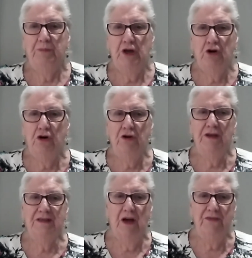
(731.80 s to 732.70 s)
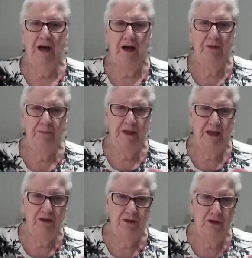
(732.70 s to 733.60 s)
because
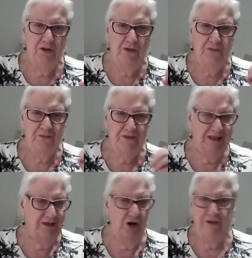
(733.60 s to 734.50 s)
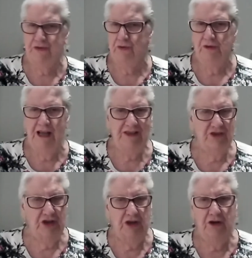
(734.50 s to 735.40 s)
didn't go to school
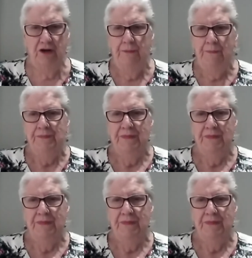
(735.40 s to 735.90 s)
last year.